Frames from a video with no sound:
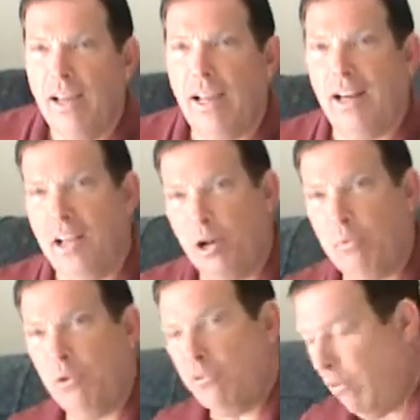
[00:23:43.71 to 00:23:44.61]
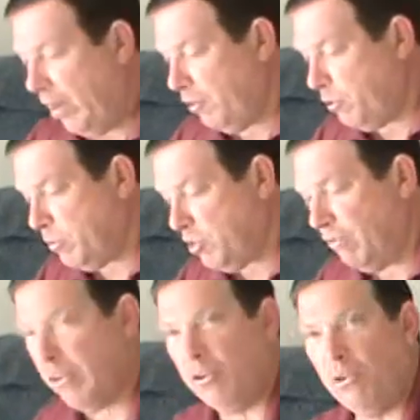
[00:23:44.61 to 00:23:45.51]
and help you find your
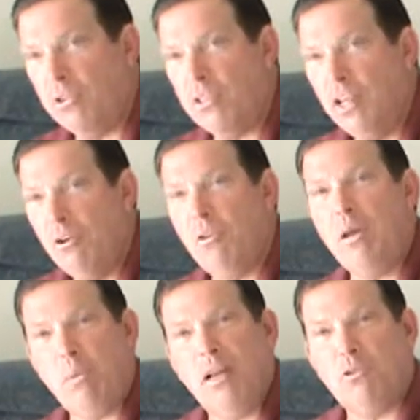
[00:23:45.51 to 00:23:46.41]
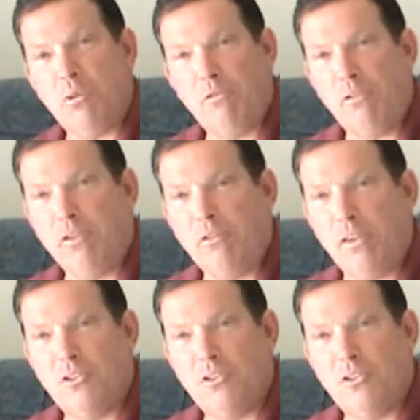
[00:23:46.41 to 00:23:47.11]
specific goals, well, they pay us a referral fee.